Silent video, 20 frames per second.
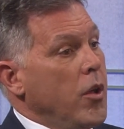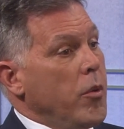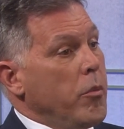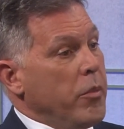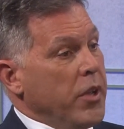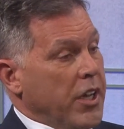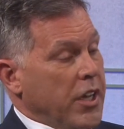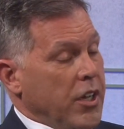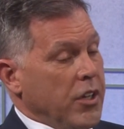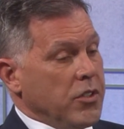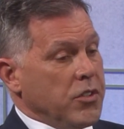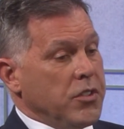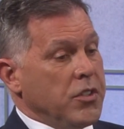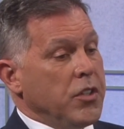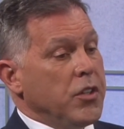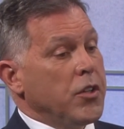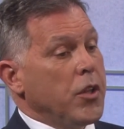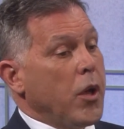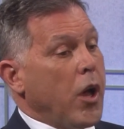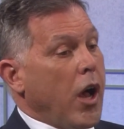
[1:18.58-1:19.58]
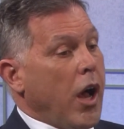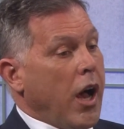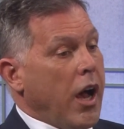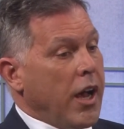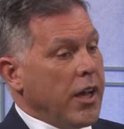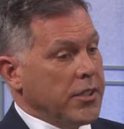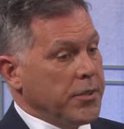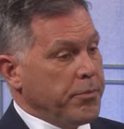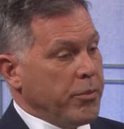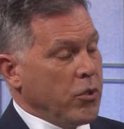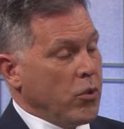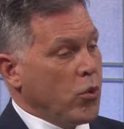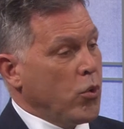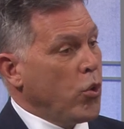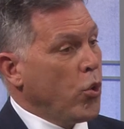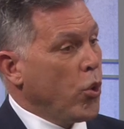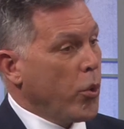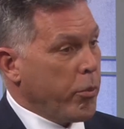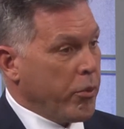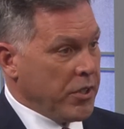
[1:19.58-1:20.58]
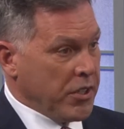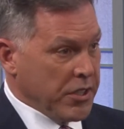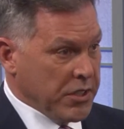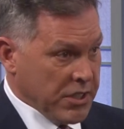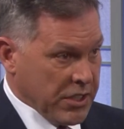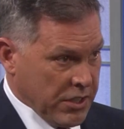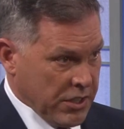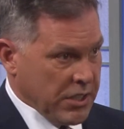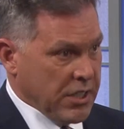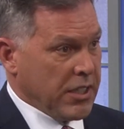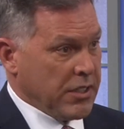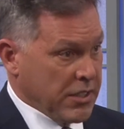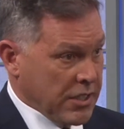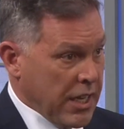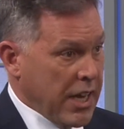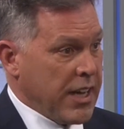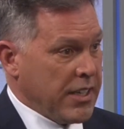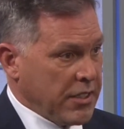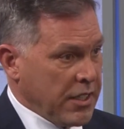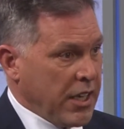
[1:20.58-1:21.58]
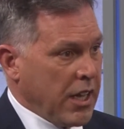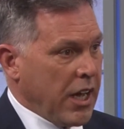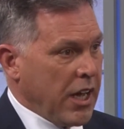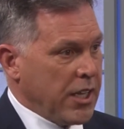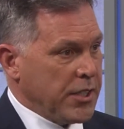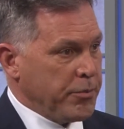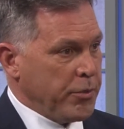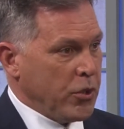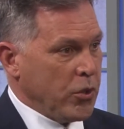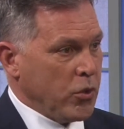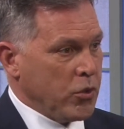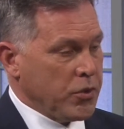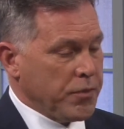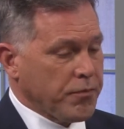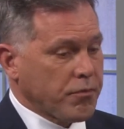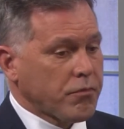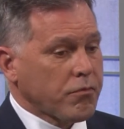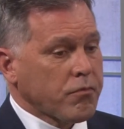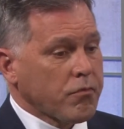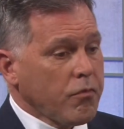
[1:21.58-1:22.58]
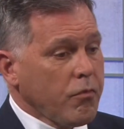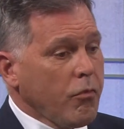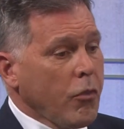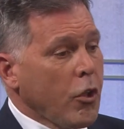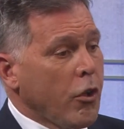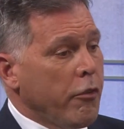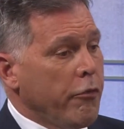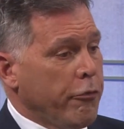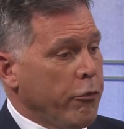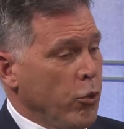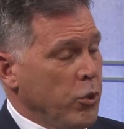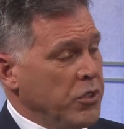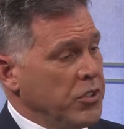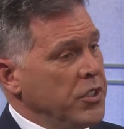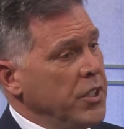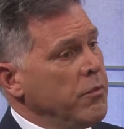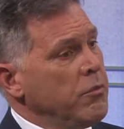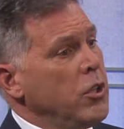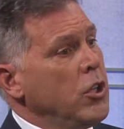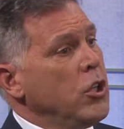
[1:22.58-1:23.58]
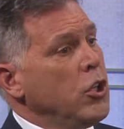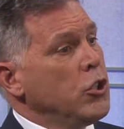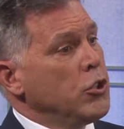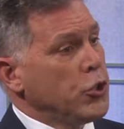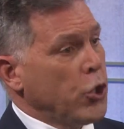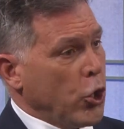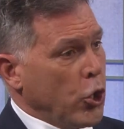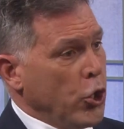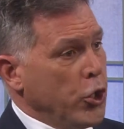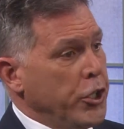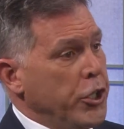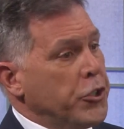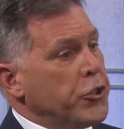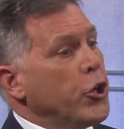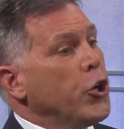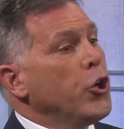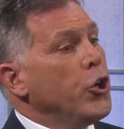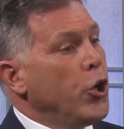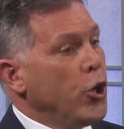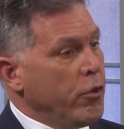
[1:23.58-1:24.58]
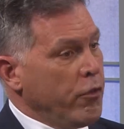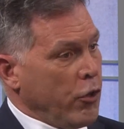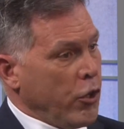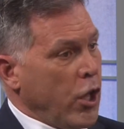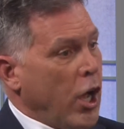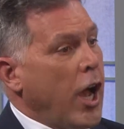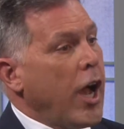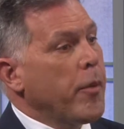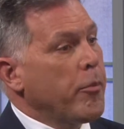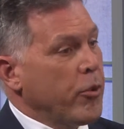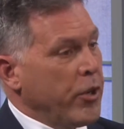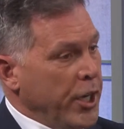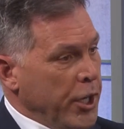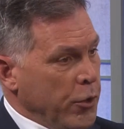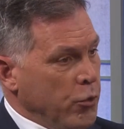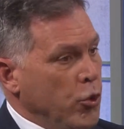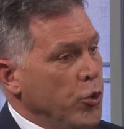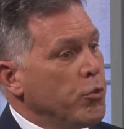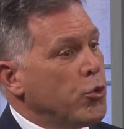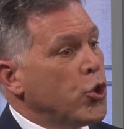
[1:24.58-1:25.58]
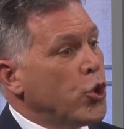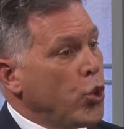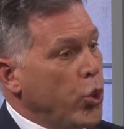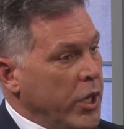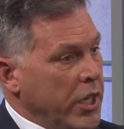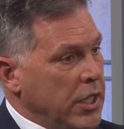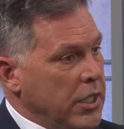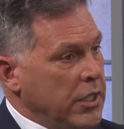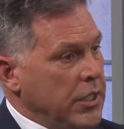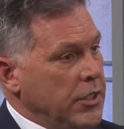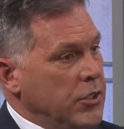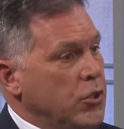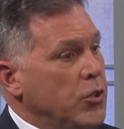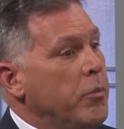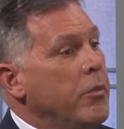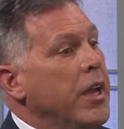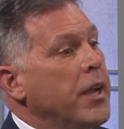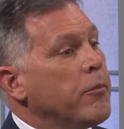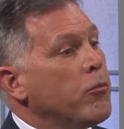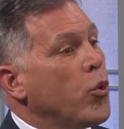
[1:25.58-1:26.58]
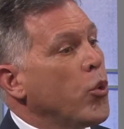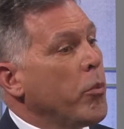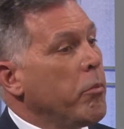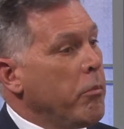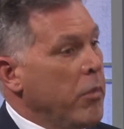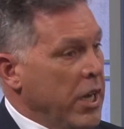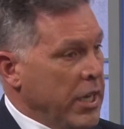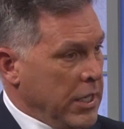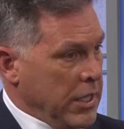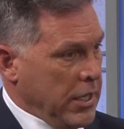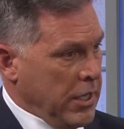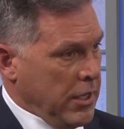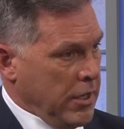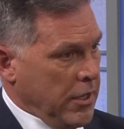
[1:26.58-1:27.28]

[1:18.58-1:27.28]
because the hospital, corporatizing hospitals, forced them to hurry to turn over the operating room quickly to make more money.